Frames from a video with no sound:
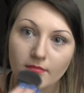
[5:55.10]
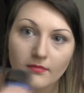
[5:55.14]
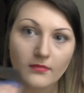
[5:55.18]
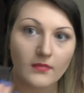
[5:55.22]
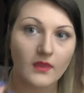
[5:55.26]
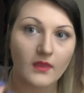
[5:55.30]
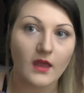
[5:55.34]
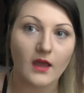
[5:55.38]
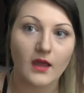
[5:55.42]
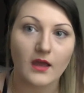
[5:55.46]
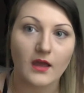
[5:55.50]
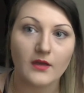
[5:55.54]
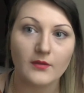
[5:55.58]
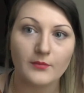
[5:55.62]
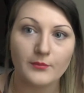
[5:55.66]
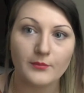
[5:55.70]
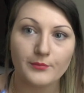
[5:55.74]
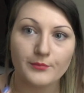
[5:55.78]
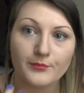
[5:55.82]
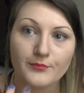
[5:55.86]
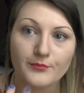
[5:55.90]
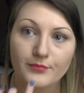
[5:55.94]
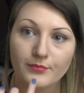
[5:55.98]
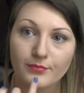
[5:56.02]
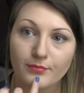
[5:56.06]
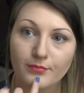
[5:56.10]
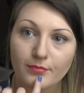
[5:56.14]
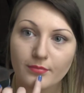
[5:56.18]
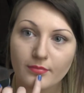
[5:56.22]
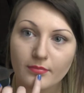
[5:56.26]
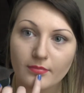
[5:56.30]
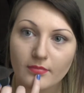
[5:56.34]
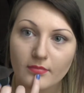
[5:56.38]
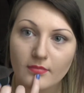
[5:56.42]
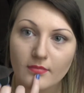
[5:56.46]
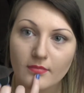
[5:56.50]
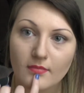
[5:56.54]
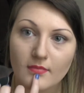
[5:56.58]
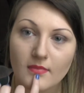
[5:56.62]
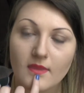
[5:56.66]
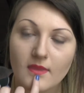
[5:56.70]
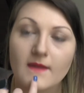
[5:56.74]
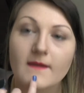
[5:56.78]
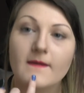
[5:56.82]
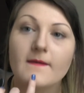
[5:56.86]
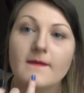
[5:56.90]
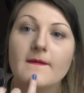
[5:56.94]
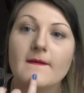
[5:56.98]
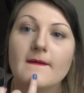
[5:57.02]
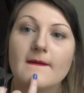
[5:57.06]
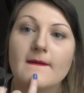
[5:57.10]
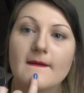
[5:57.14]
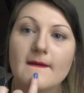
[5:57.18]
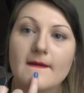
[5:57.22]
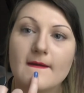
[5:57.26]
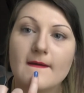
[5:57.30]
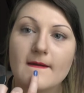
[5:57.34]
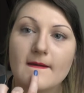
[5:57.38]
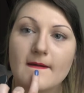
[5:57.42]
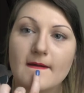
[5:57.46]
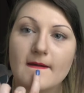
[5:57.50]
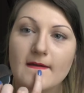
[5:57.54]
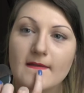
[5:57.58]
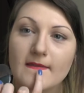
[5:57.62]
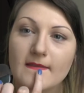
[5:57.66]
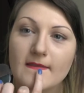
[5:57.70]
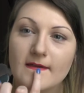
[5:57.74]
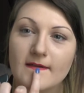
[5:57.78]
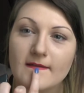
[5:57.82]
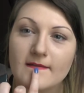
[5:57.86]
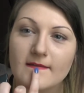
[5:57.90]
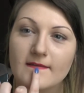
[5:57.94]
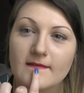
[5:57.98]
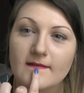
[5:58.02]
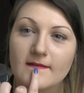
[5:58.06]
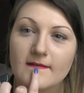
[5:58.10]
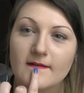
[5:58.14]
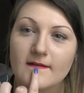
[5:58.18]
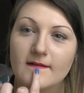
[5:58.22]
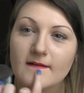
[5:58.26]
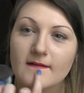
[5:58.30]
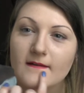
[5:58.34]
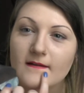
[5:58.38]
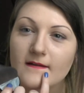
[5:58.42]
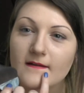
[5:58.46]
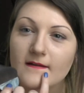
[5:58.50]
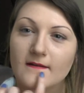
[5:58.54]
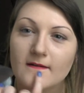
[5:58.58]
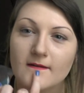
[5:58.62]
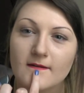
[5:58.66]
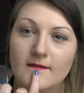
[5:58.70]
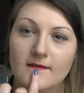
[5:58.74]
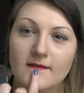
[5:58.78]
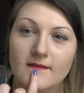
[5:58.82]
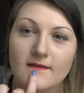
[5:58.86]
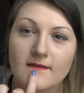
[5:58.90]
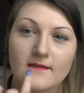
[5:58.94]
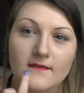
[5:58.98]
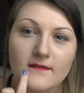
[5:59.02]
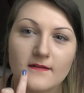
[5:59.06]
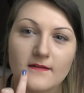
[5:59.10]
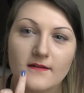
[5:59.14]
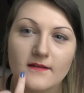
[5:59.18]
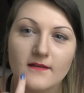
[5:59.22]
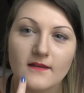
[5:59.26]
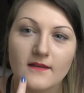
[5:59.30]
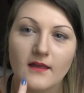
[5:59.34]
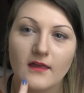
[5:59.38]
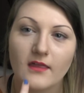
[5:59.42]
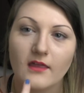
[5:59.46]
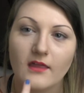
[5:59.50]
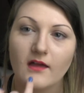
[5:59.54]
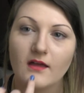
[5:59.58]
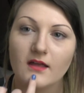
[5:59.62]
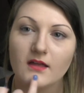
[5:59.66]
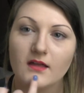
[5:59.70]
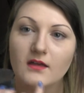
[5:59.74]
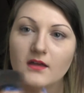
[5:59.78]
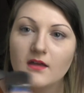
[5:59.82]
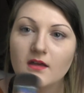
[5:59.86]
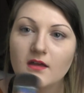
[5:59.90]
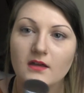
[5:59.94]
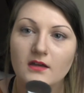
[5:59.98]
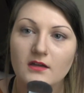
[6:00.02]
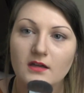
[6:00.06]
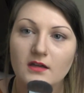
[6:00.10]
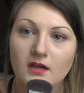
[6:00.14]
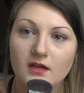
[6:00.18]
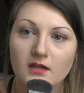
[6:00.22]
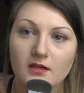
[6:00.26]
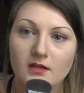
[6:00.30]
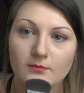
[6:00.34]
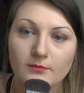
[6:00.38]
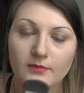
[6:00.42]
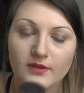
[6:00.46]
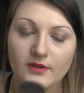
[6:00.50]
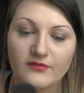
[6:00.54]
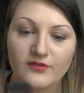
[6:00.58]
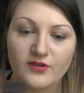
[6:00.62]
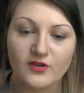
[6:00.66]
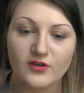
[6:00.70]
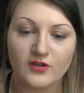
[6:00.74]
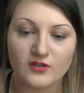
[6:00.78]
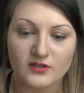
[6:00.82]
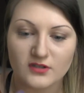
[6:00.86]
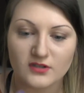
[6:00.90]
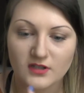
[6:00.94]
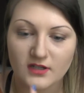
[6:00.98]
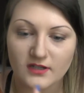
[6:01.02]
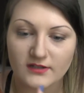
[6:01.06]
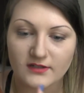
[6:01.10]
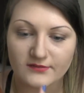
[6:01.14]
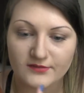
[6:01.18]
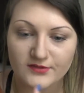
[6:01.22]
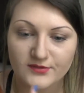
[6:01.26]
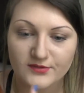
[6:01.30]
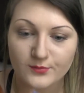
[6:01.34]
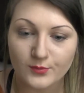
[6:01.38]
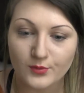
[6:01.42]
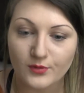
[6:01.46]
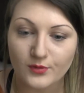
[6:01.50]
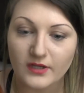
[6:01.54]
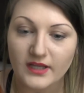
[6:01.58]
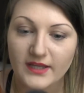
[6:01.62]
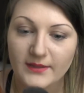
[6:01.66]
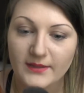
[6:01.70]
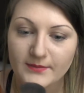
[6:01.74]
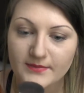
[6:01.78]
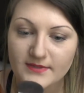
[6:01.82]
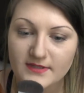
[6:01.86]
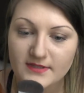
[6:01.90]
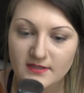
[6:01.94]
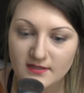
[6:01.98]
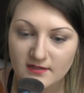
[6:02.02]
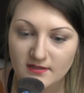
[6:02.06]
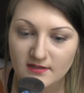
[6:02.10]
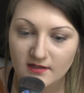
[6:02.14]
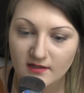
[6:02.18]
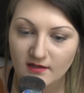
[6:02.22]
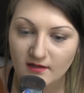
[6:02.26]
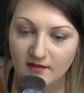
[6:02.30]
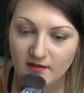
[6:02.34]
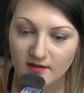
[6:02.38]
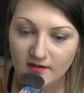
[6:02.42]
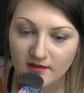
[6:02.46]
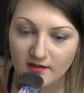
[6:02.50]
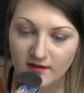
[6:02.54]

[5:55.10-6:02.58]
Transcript: there, like there's kind of like a crease kind of like that. If you've got kind of small lips, you can kind